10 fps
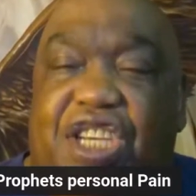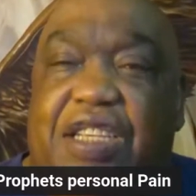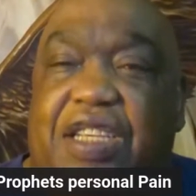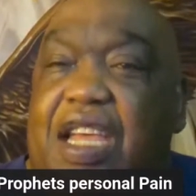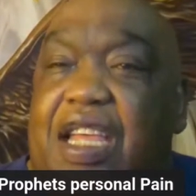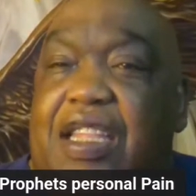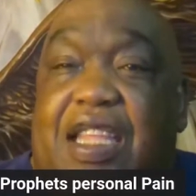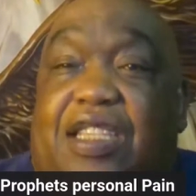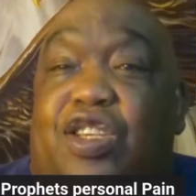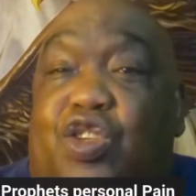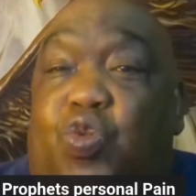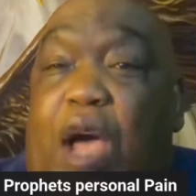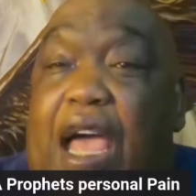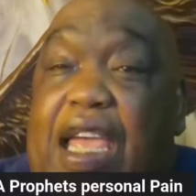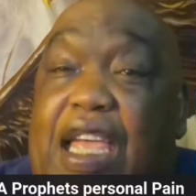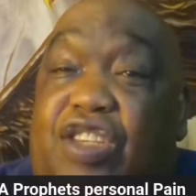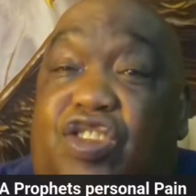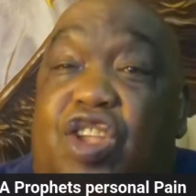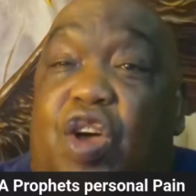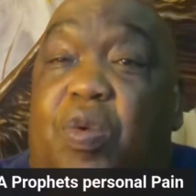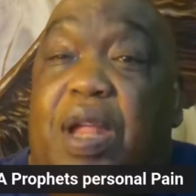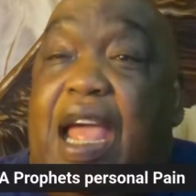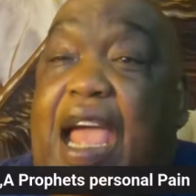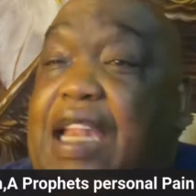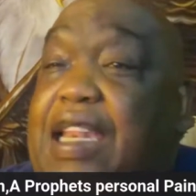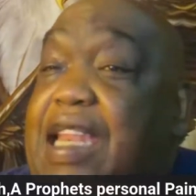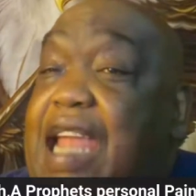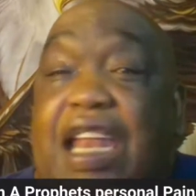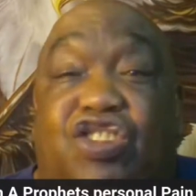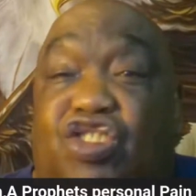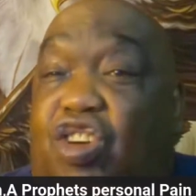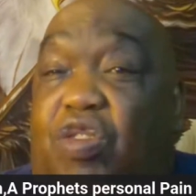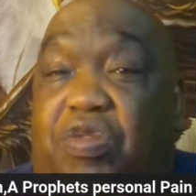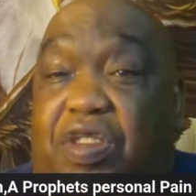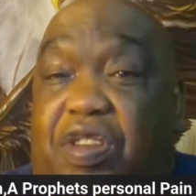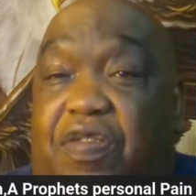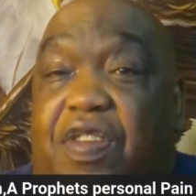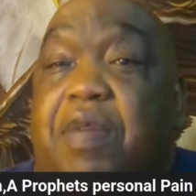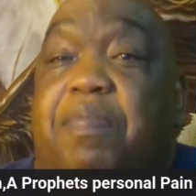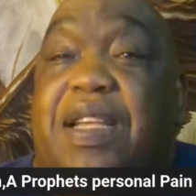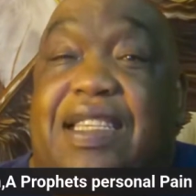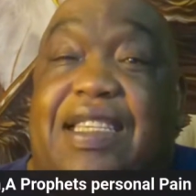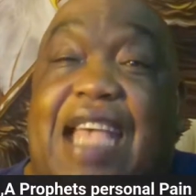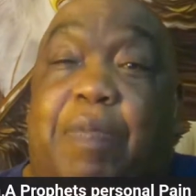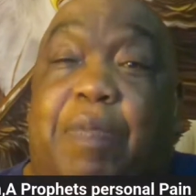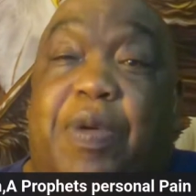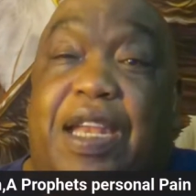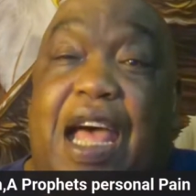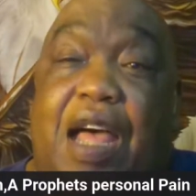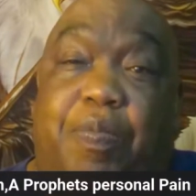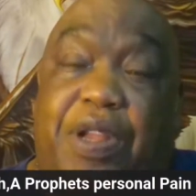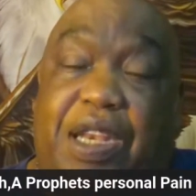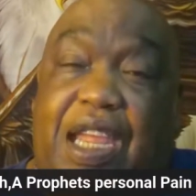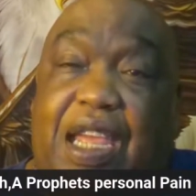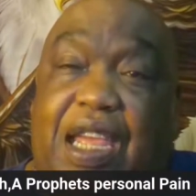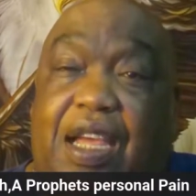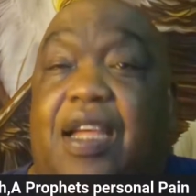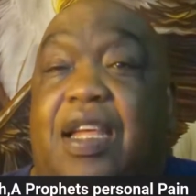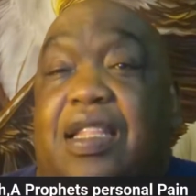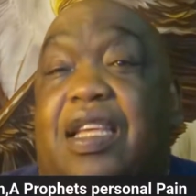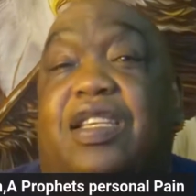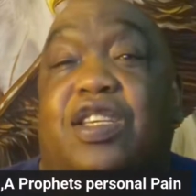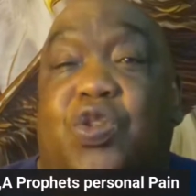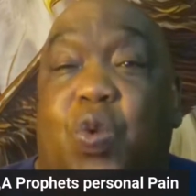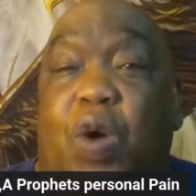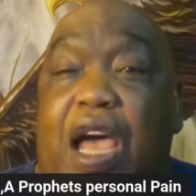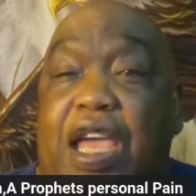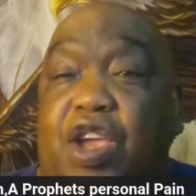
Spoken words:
And his status has changed. This is why he's known not as Joseph, but Zaphenath-Paneah.